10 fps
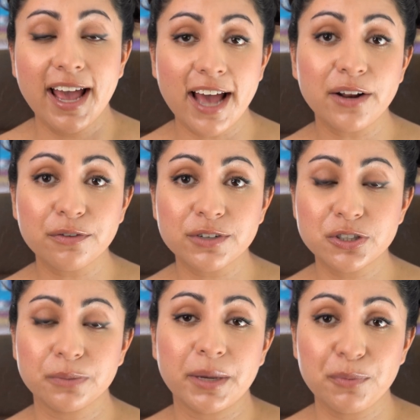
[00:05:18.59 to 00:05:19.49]
head over
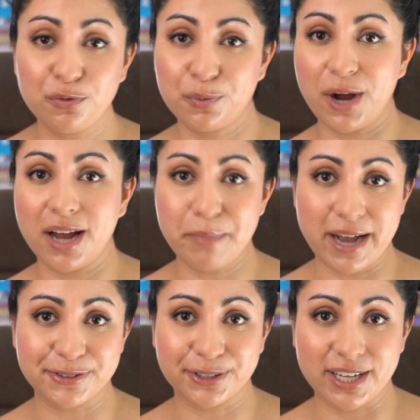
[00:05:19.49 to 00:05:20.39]
to my Move Abroad
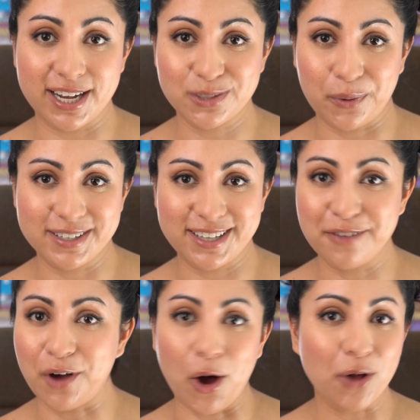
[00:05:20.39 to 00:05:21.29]
Masterclass where I
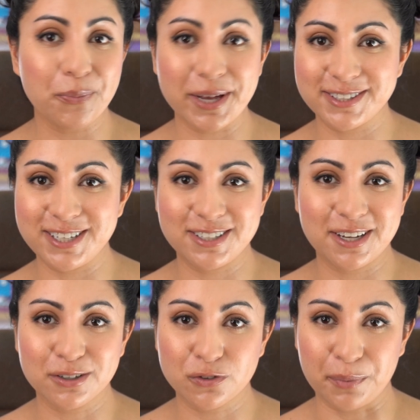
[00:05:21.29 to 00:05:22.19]
save all the best
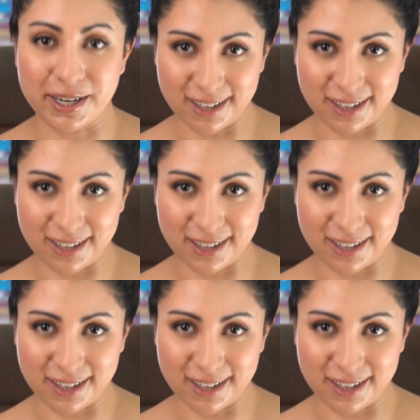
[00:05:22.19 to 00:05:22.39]
details for my